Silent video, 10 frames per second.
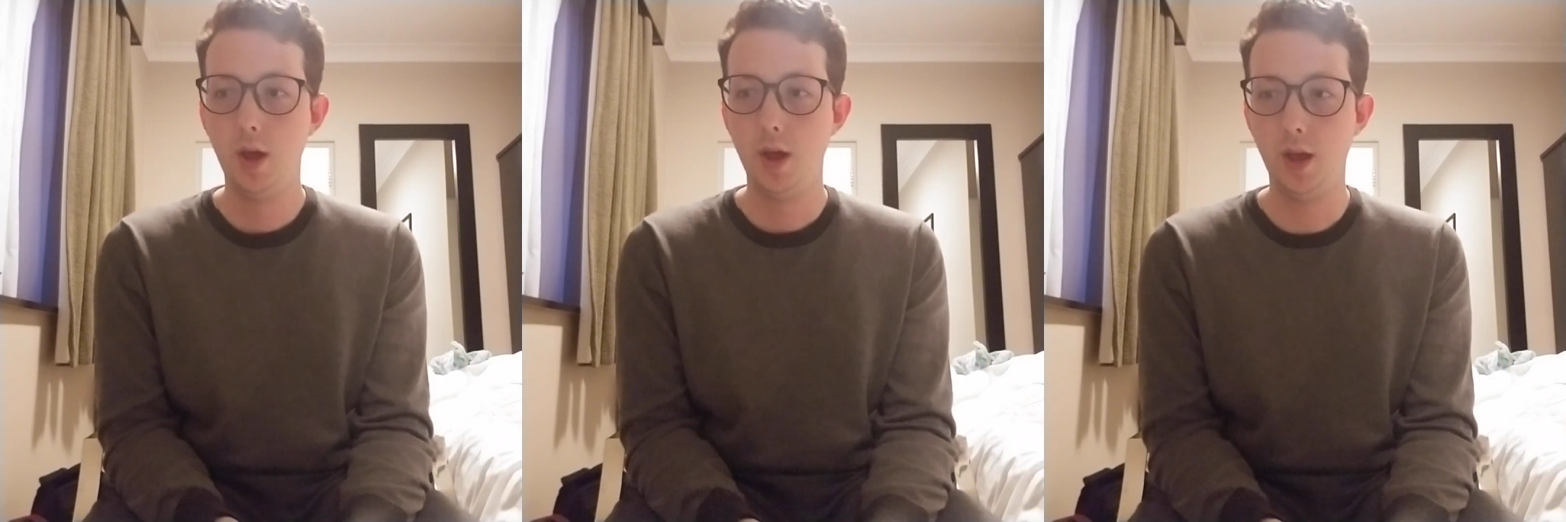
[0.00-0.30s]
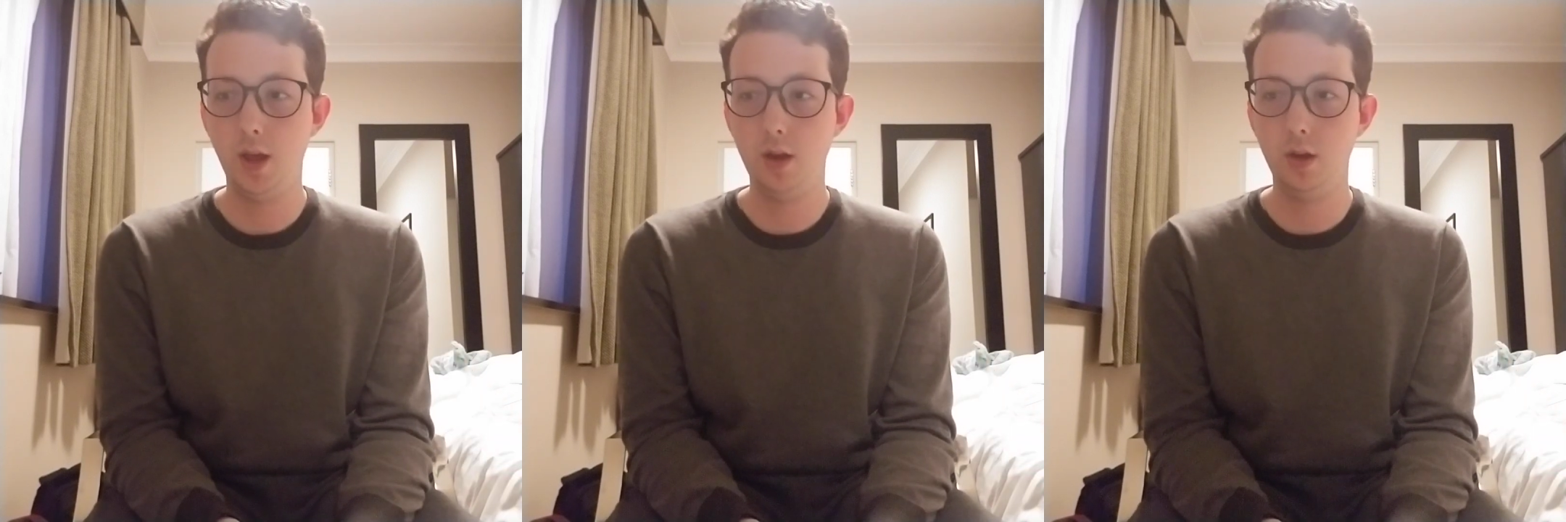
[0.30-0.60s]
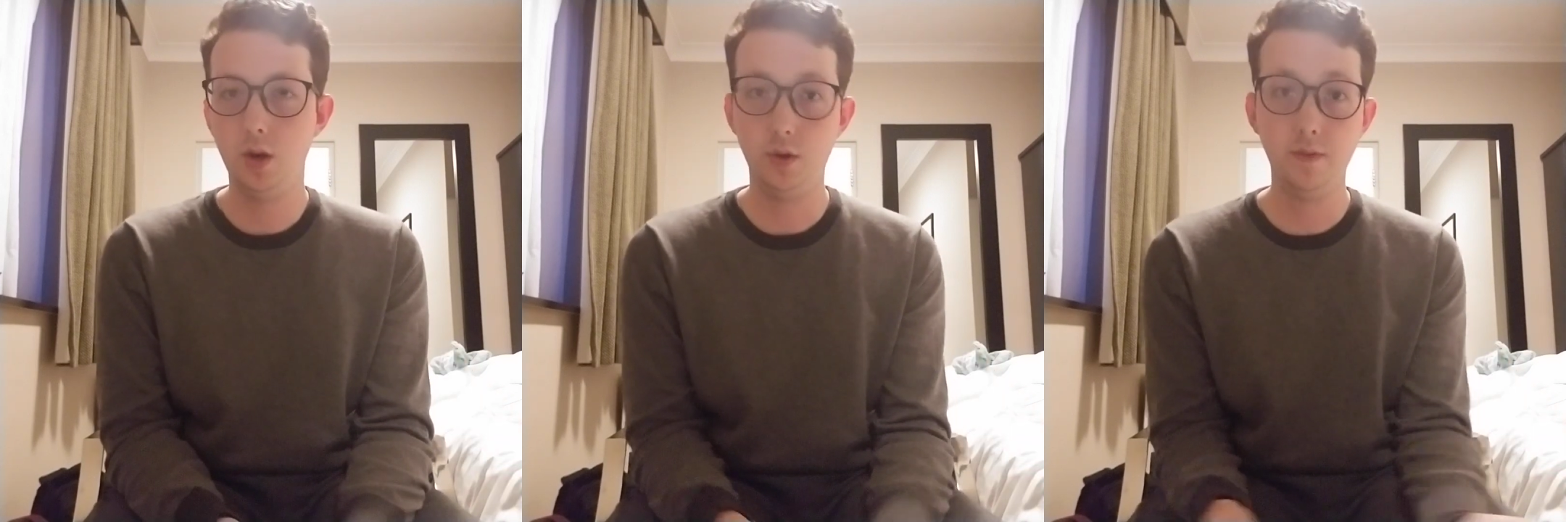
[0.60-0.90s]
And,
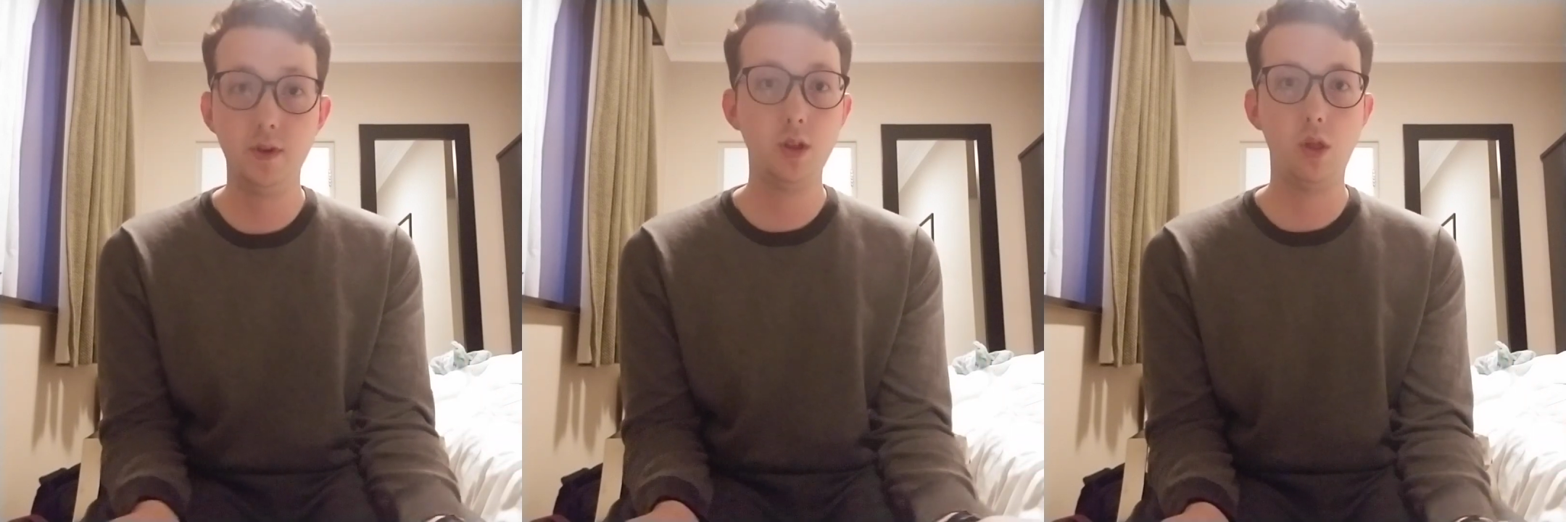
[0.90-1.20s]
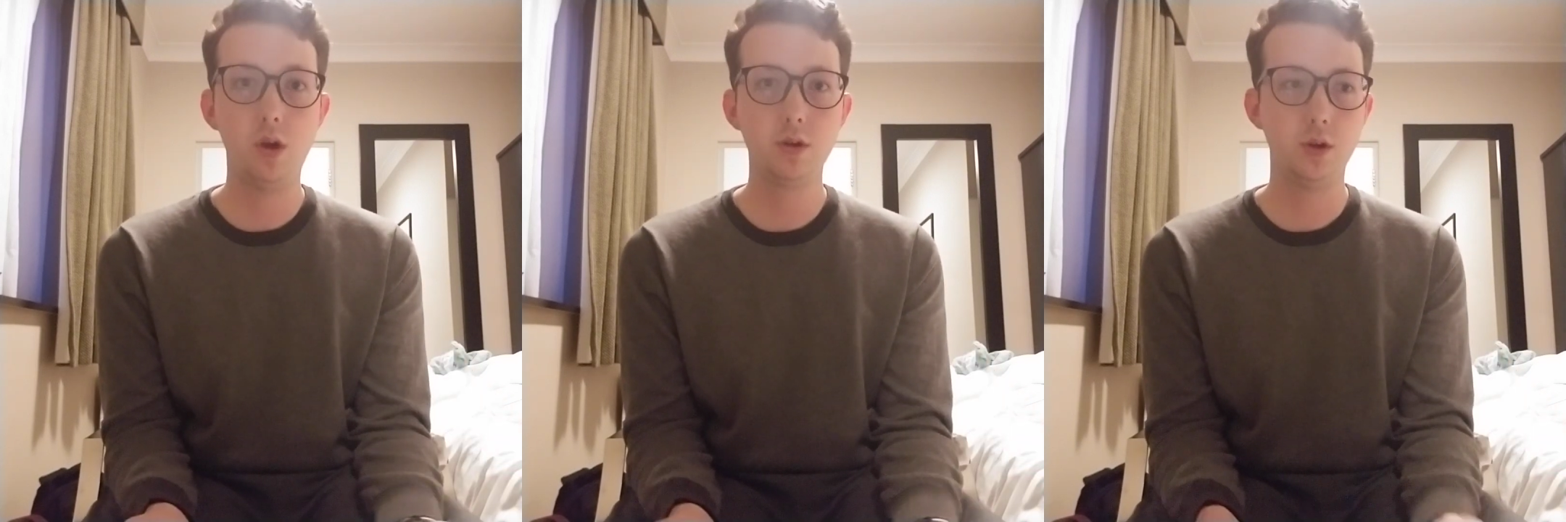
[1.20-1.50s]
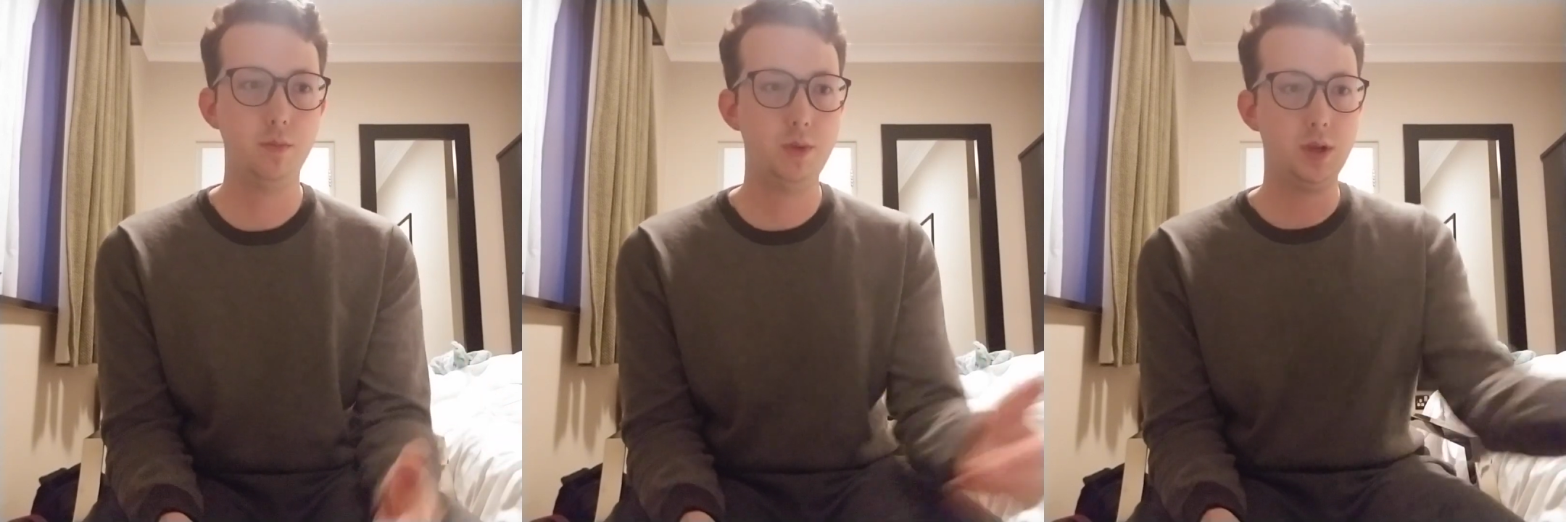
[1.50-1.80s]
even in the long
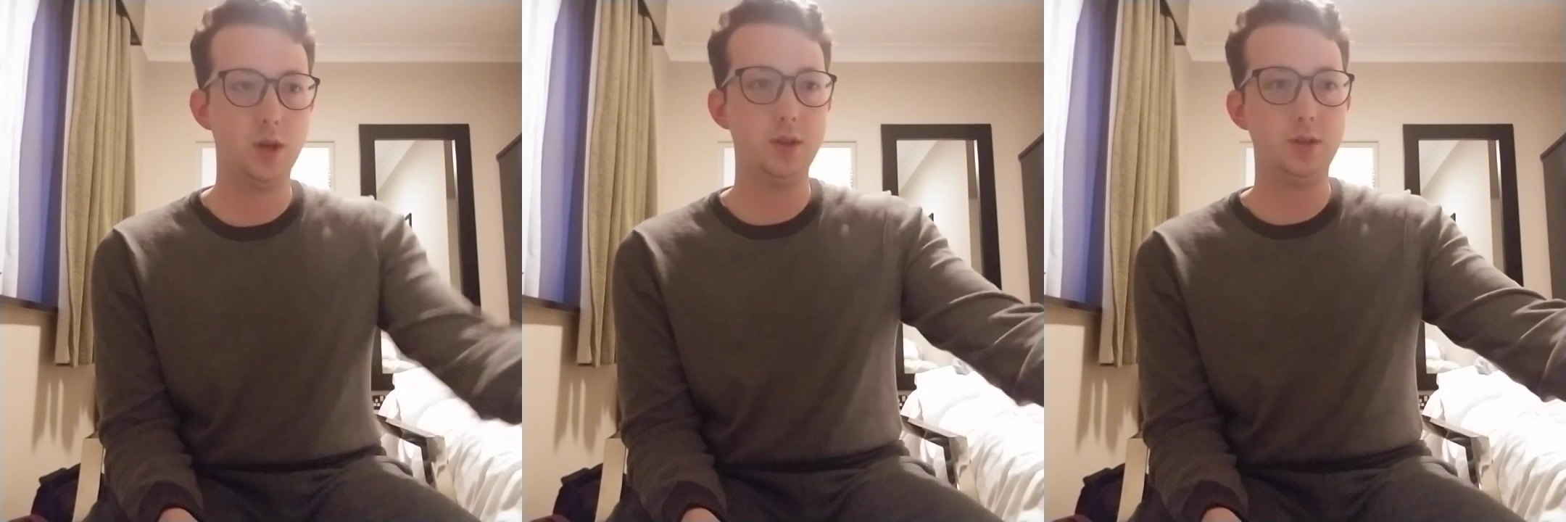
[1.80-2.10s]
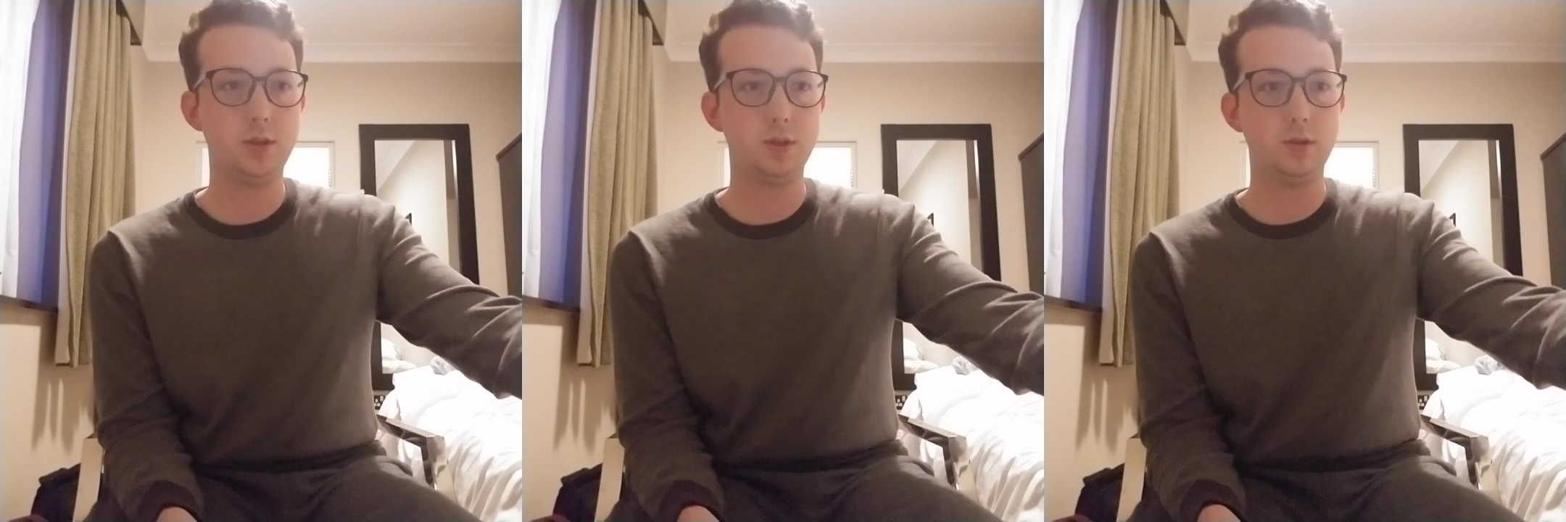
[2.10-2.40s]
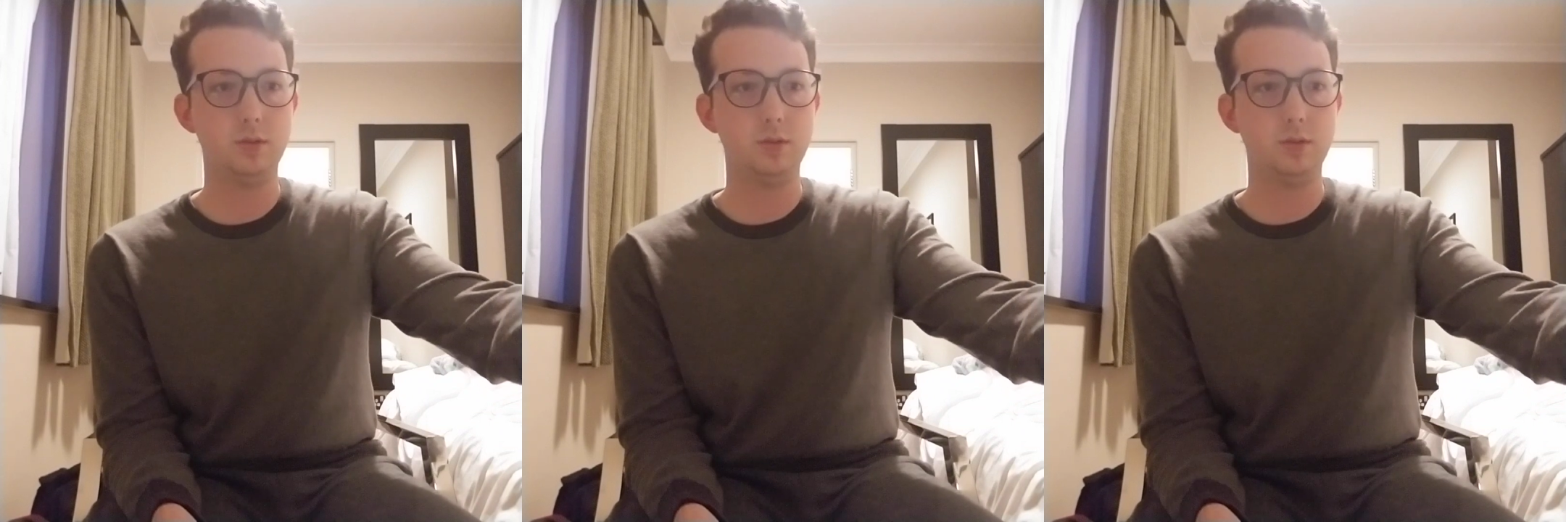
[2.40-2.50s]
term, because